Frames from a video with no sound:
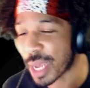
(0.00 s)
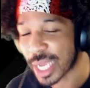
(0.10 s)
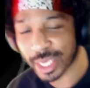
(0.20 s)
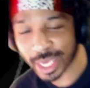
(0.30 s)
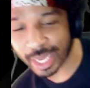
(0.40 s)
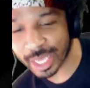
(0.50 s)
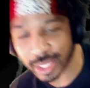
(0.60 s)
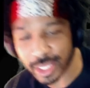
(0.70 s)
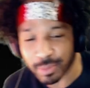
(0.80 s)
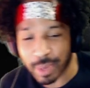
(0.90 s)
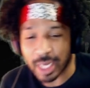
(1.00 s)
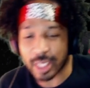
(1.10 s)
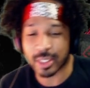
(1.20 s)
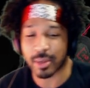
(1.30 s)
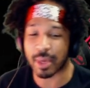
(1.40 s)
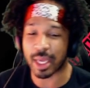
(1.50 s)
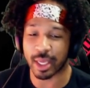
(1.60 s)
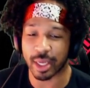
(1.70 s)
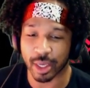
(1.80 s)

Baki gotta at least body somebody in